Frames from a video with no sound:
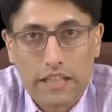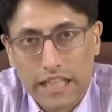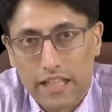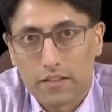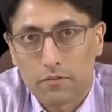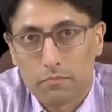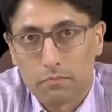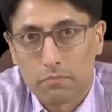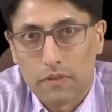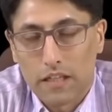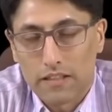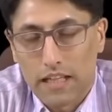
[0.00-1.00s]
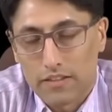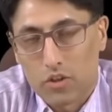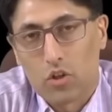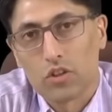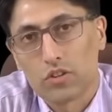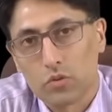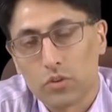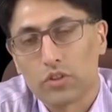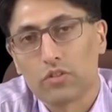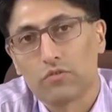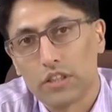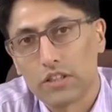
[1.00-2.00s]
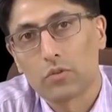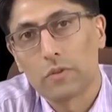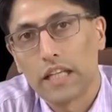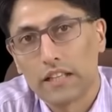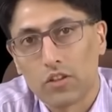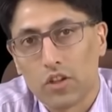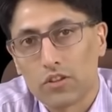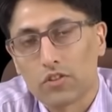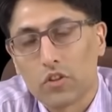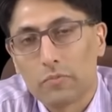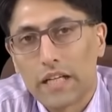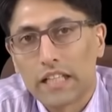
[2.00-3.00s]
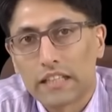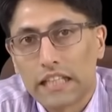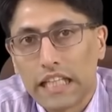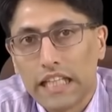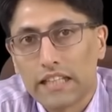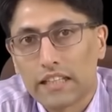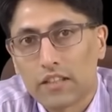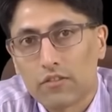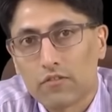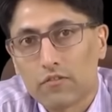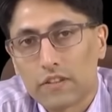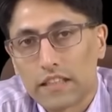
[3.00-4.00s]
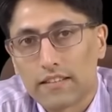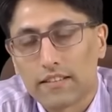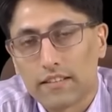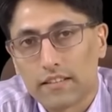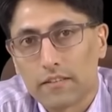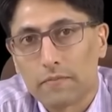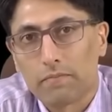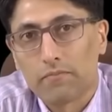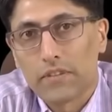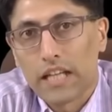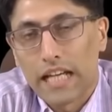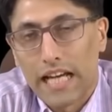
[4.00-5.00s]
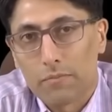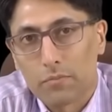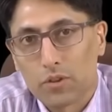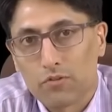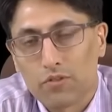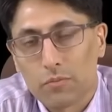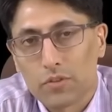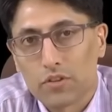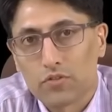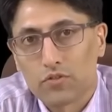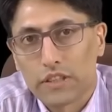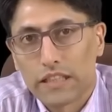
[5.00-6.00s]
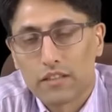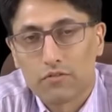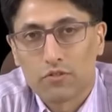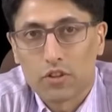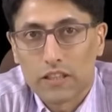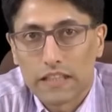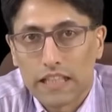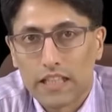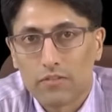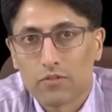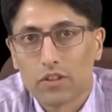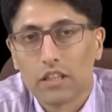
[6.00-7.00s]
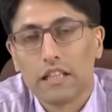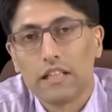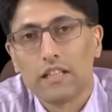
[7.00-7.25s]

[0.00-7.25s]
get as a consequence of disobeying God's command and eating this apple from the tree of good and evil,